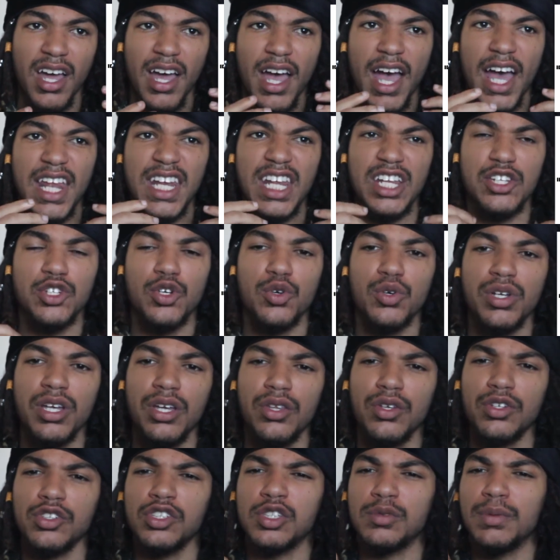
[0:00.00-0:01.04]
And then you'll
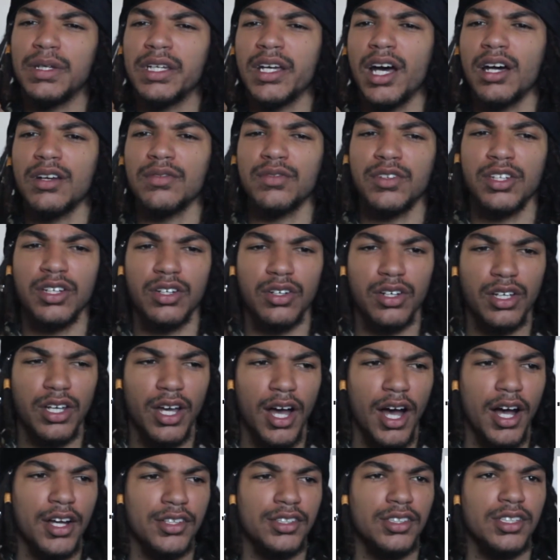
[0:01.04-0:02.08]
either speak out of
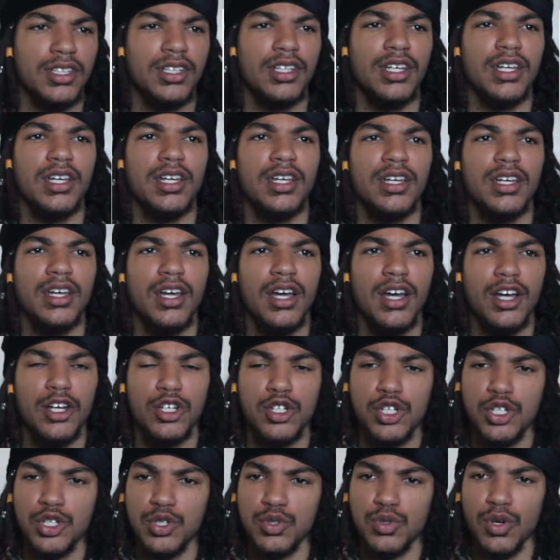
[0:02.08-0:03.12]
curiosity,
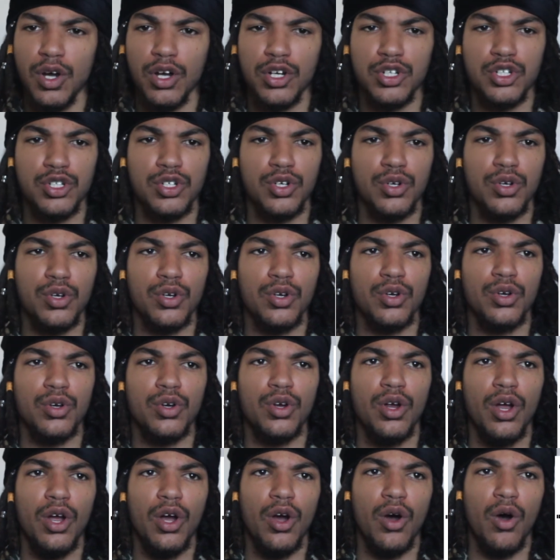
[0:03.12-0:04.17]

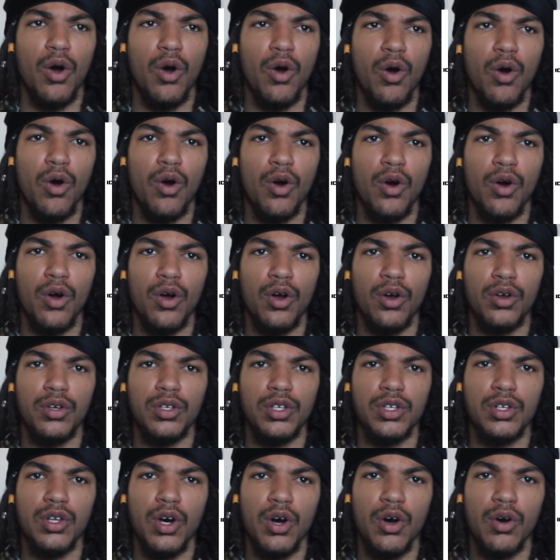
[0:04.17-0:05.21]
structure, or,
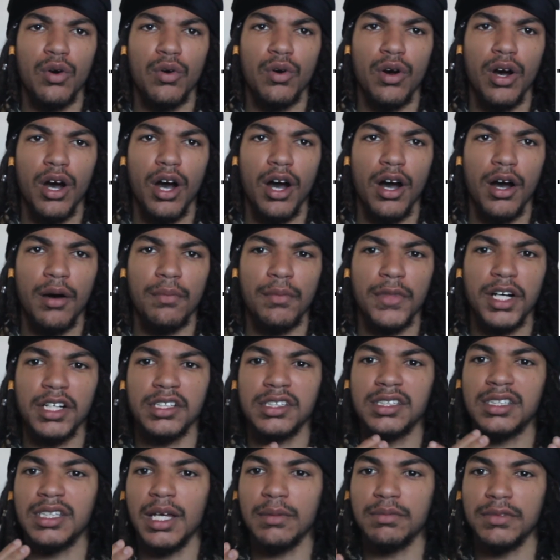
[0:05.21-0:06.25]

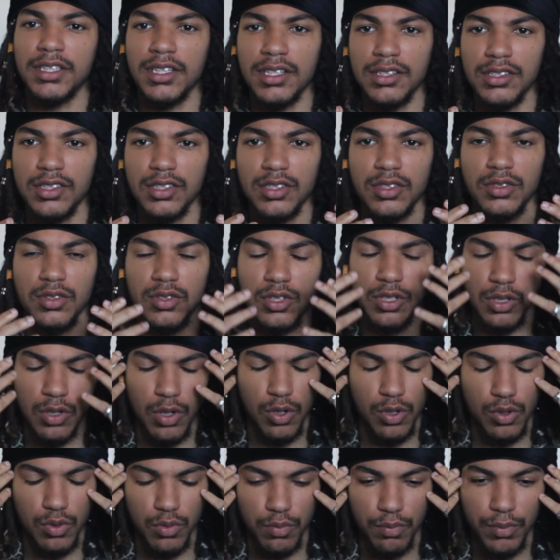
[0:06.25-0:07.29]
acceptance,
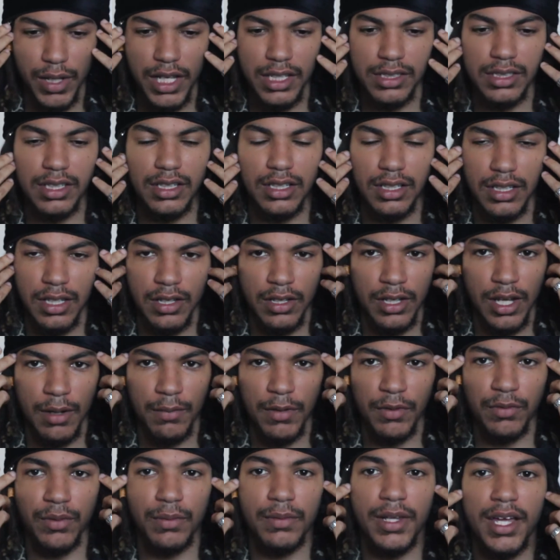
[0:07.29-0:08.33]
basically
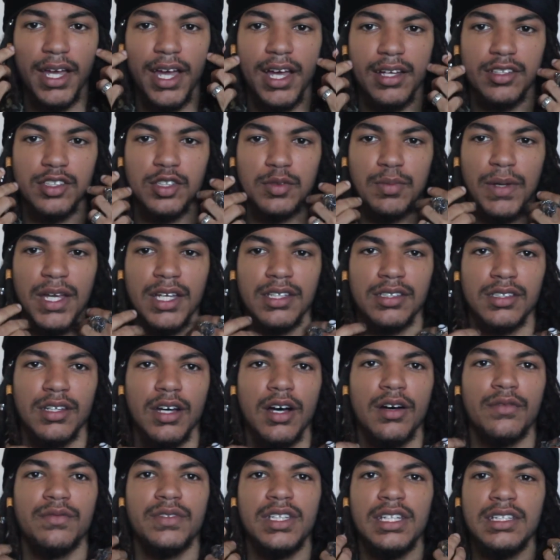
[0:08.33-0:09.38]
coming from the headspace
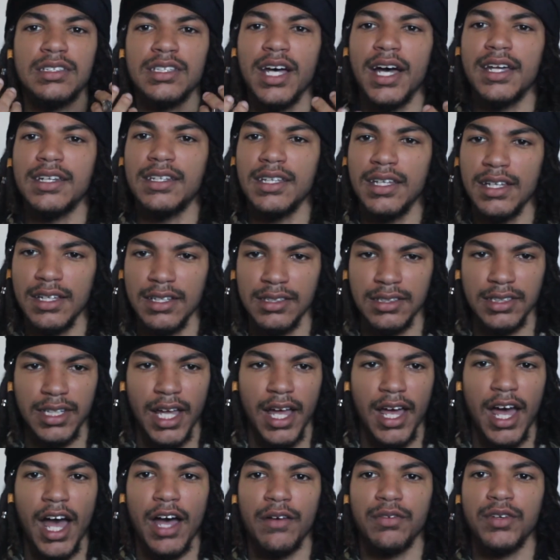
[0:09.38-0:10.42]
of these ideas
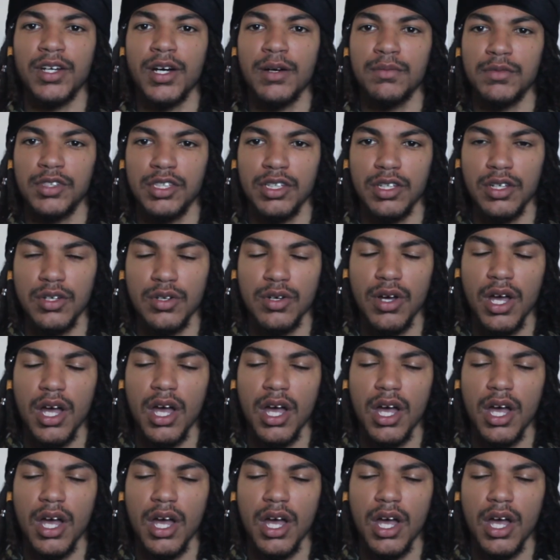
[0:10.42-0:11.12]
that have come to you.